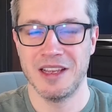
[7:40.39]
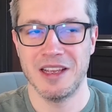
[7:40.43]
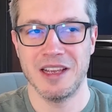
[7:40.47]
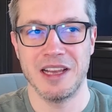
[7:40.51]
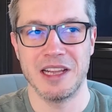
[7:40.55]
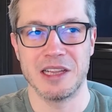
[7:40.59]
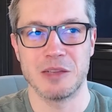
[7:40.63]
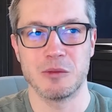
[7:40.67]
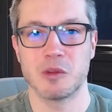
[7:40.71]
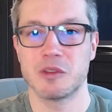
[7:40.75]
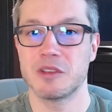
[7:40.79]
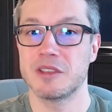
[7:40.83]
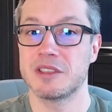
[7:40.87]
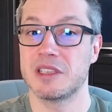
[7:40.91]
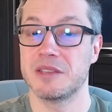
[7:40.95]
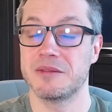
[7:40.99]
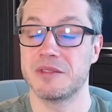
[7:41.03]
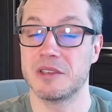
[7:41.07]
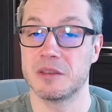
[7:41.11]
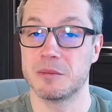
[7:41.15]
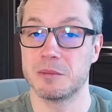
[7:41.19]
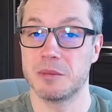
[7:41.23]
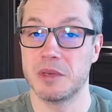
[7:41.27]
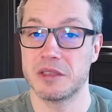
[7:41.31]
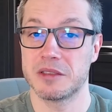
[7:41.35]
And what is
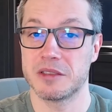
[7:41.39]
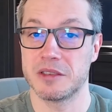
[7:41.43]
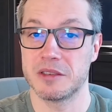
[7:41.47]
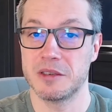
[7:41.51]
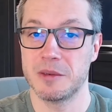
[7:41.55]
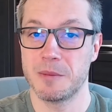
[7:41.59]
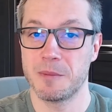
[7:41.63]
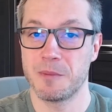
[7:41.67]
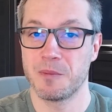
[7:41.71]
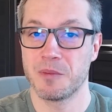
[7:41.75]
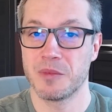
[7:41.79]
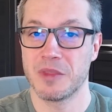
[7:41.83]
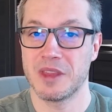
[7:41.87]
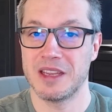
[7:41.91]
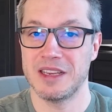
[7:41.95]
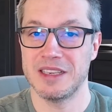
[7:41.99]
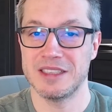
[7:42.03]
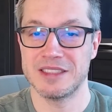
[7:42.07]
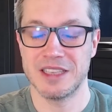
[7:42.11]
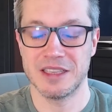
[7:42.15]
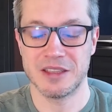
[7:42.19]
even better is